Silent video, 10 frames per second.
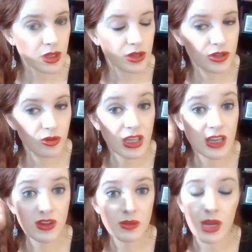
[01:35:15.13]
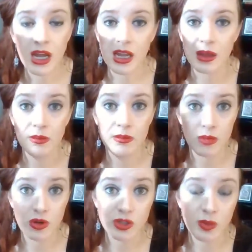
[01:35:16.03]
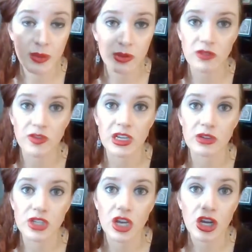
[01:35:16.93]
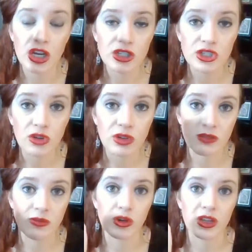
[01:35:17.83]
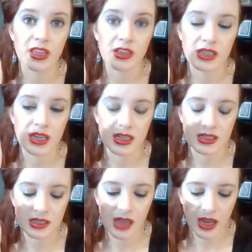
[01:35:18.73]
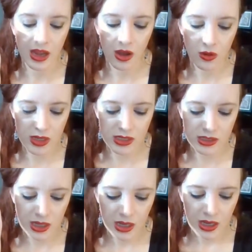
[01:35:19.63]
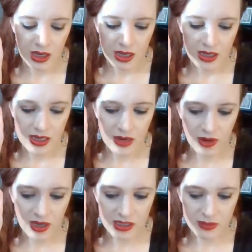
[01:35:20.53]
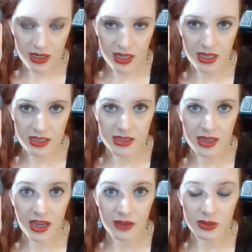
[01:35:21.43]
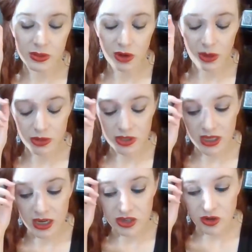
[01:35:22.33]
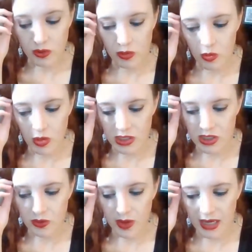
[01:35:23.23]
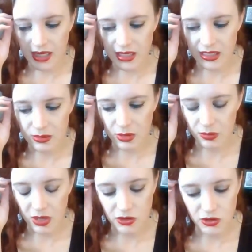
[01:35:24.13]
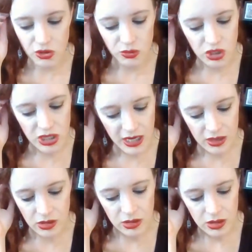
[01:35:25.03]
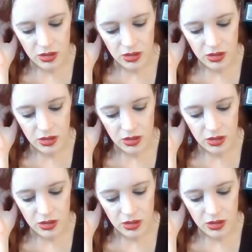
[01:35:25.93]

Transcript: So even my most popular videos don't get 40,000 hits. I always never get as many hits as I have subscribers, and I don't want to do anything to make my YouTube channel